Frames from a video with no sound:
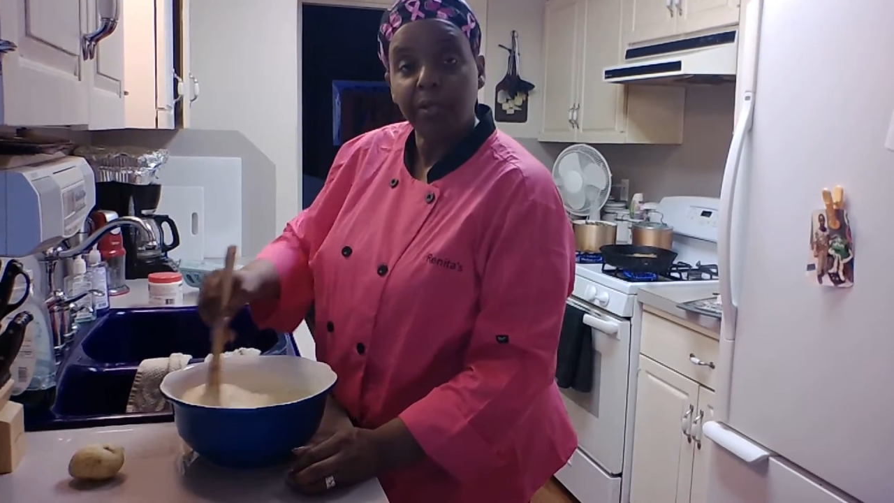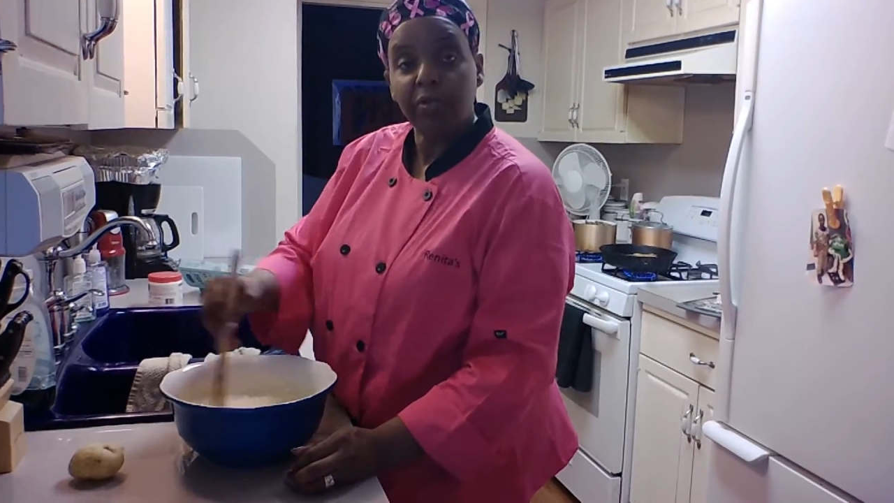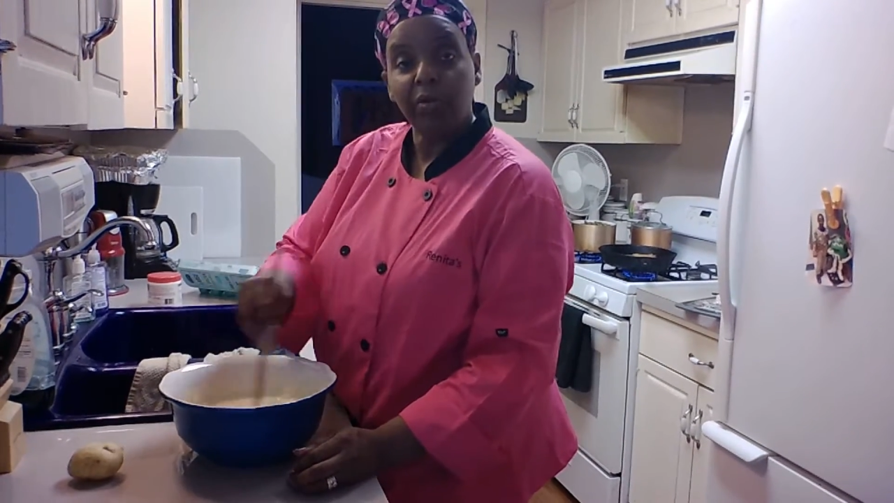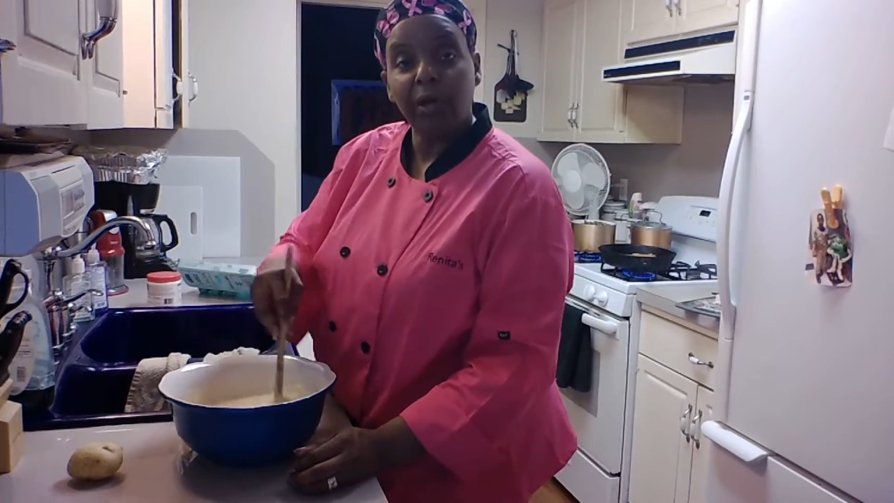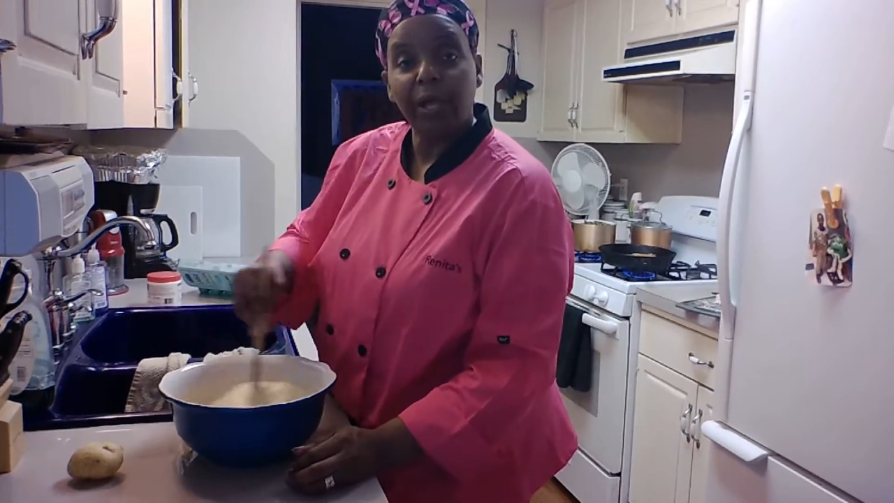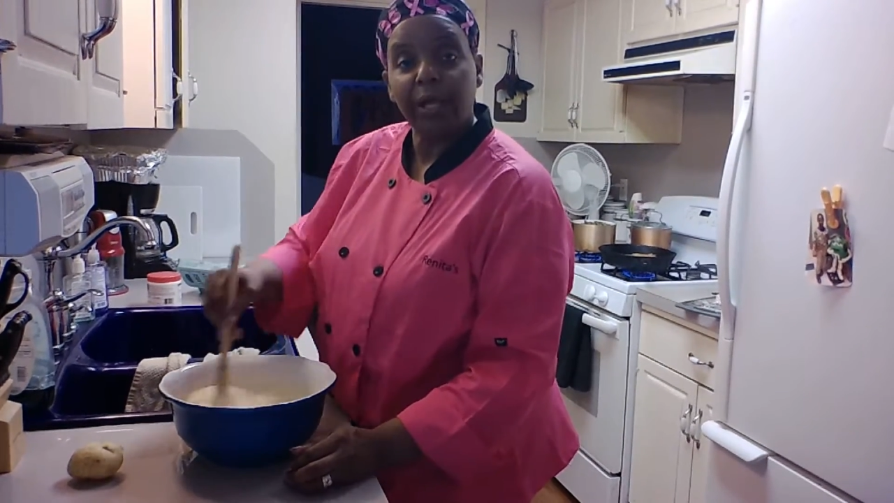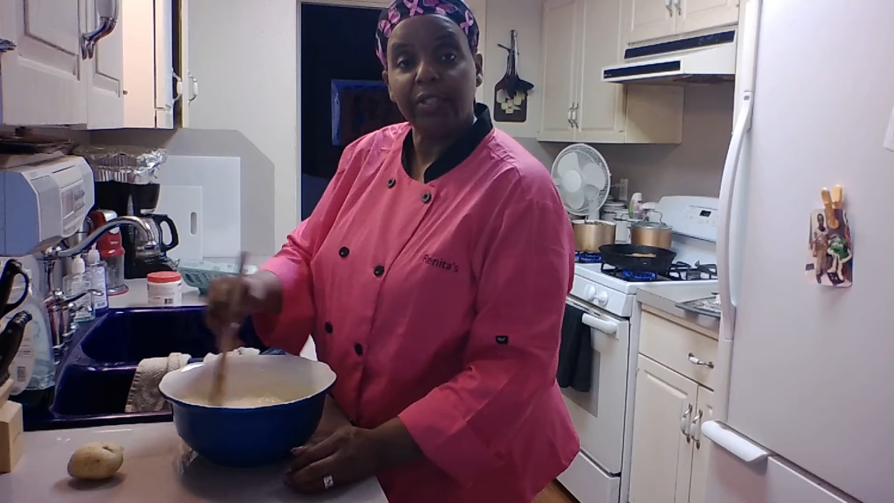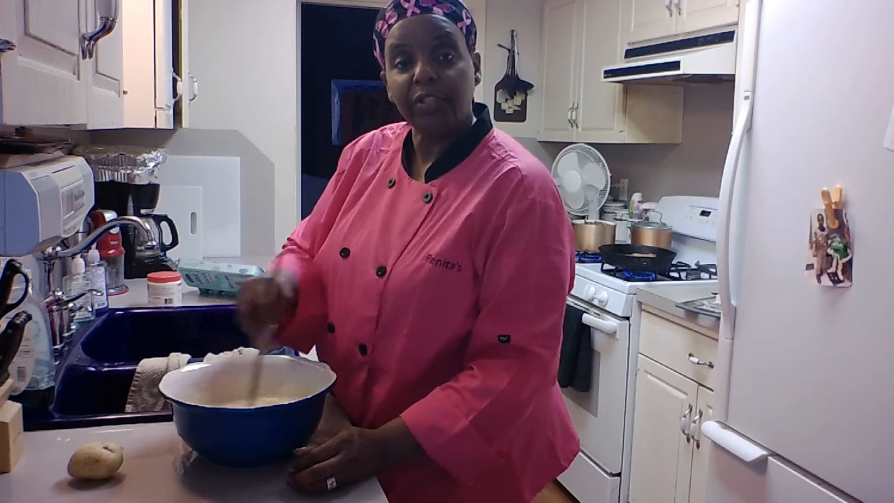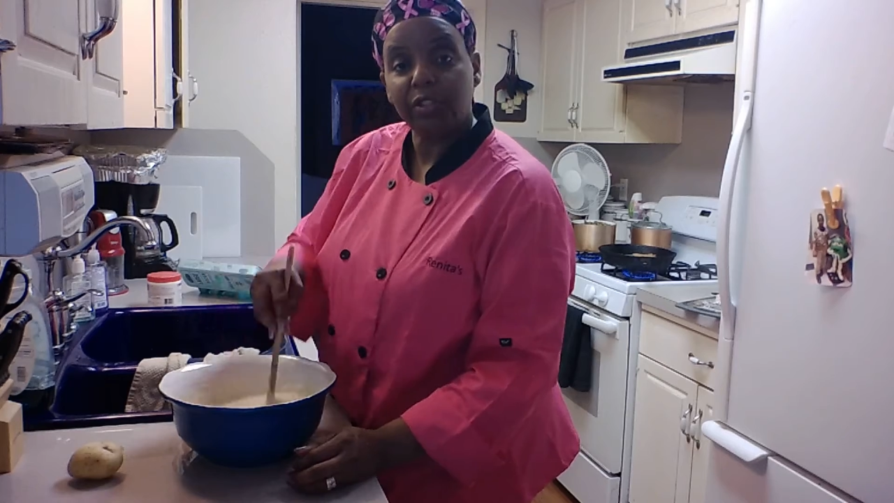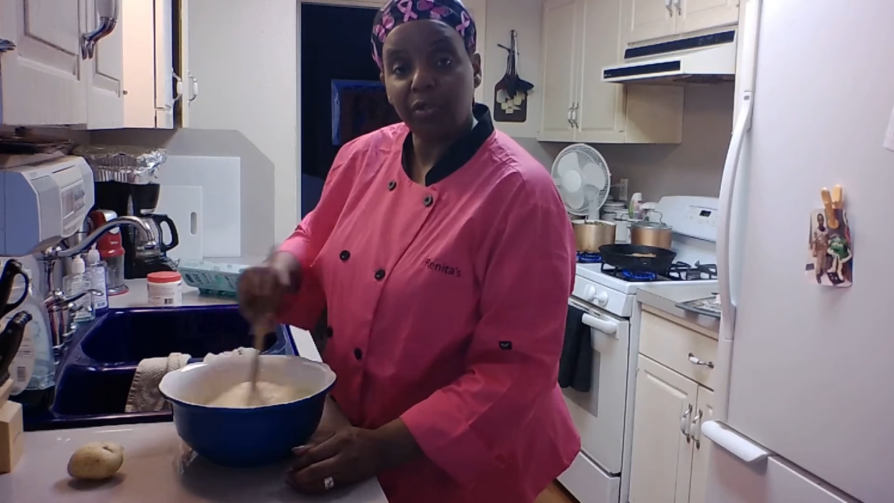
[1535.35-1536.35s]
You'll
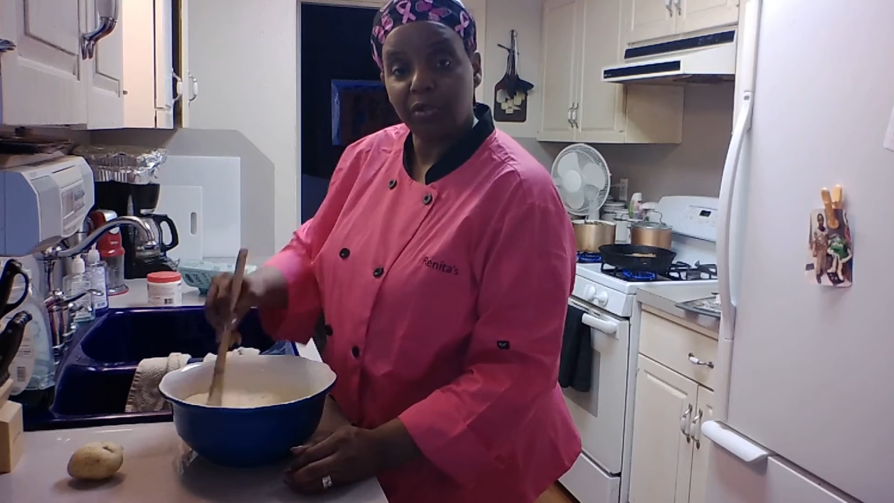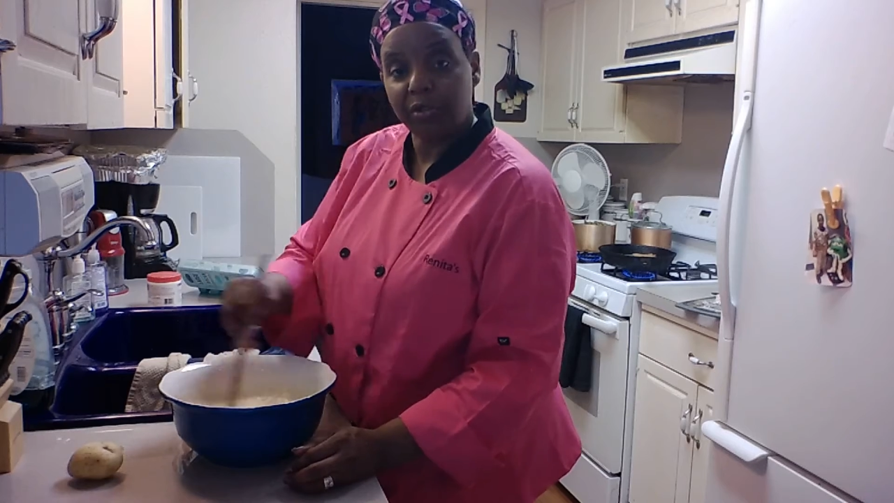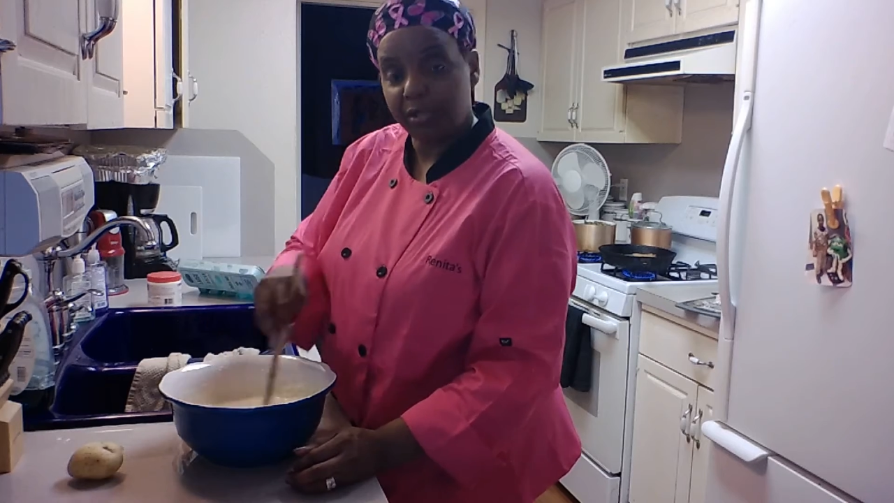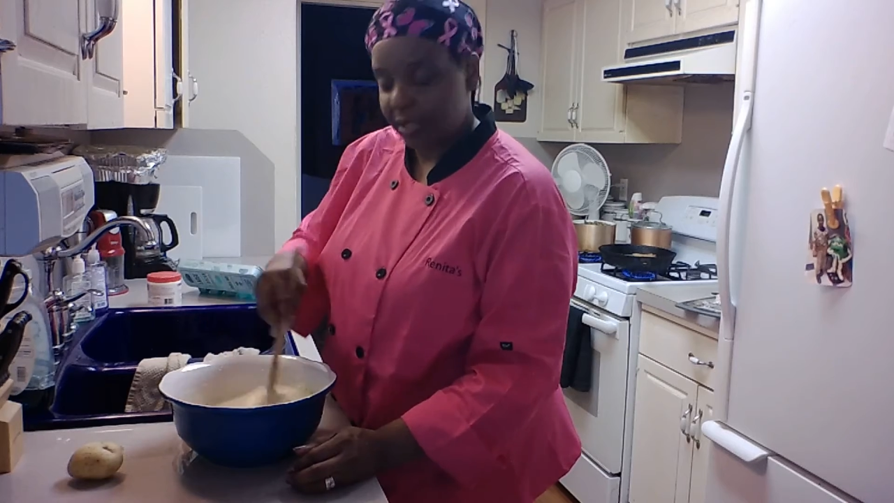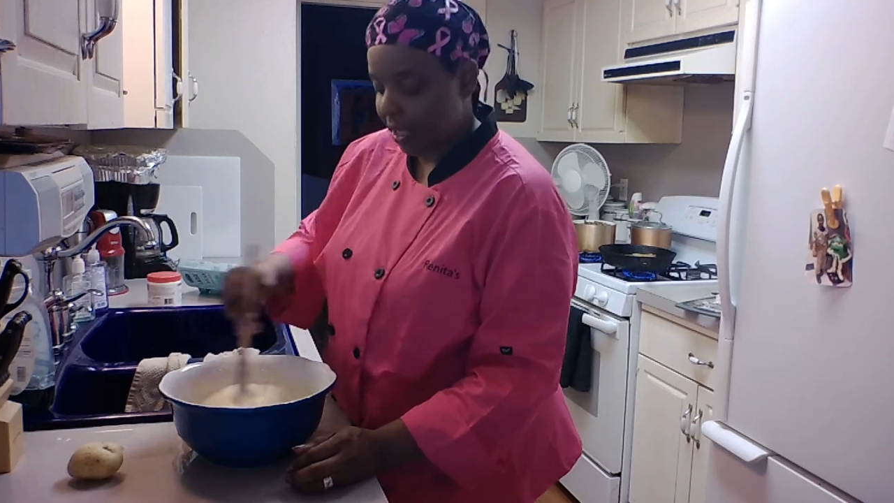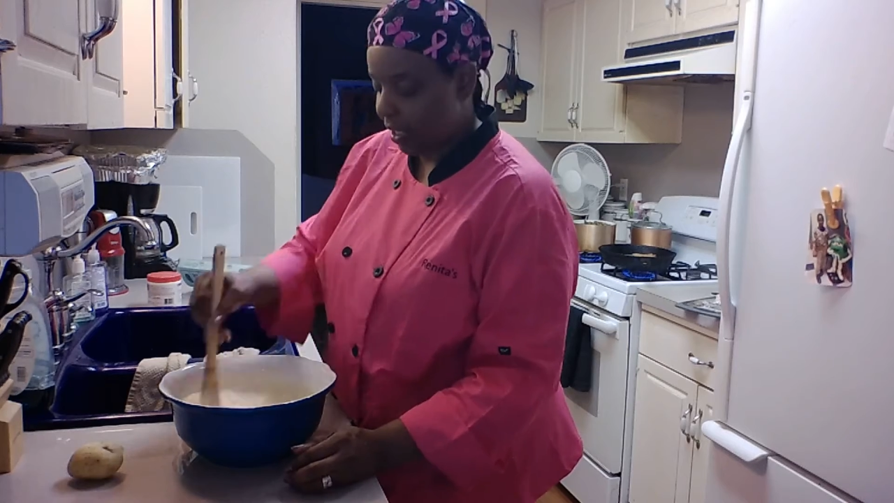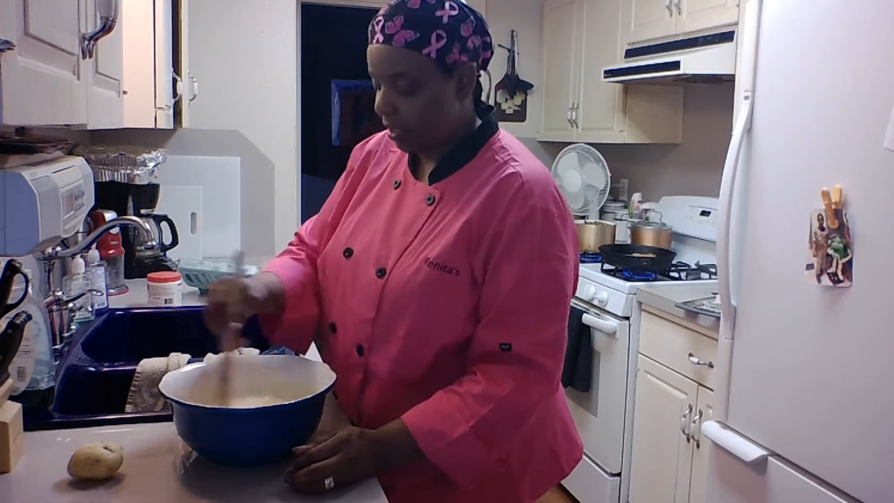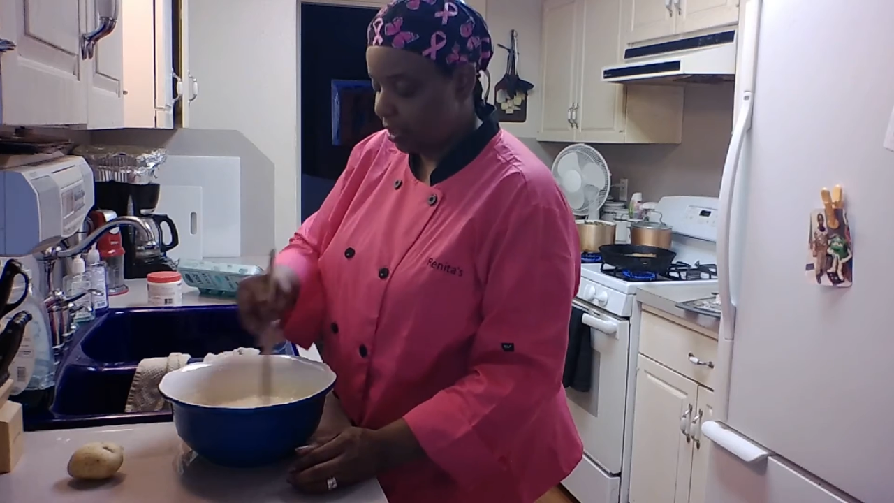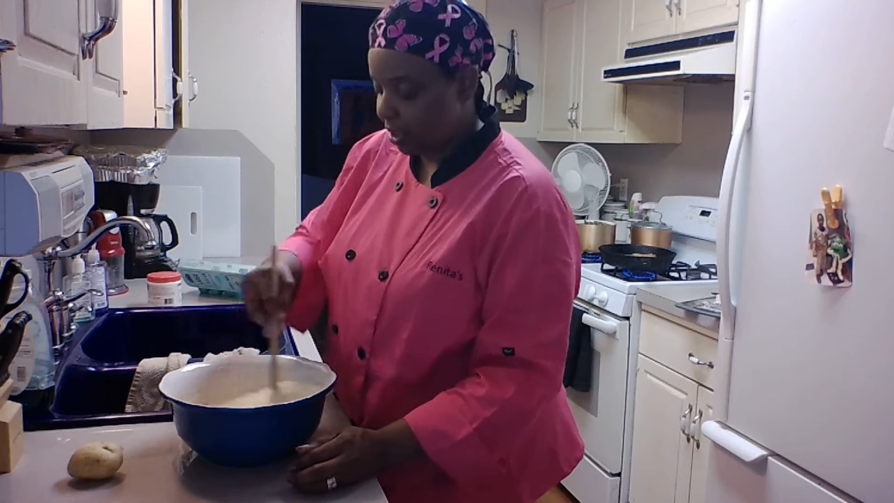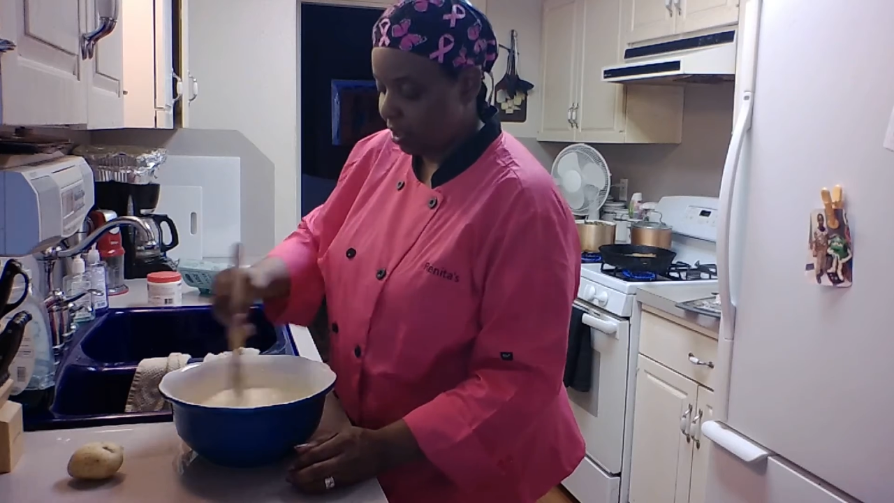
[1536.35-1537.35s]
add sugar to taste.